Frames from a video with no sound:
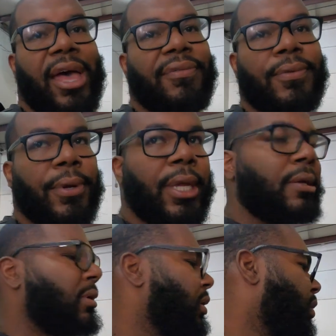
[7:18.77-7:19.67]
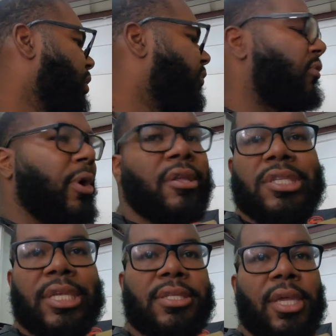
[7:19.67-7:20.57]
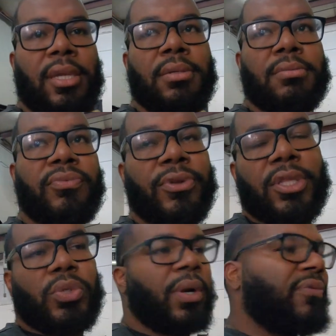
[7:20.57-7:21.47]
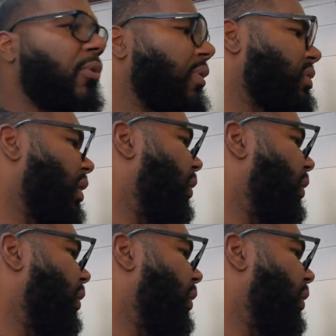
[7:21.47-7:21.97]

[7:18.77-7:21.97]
5.3 4L60 for the 24s, the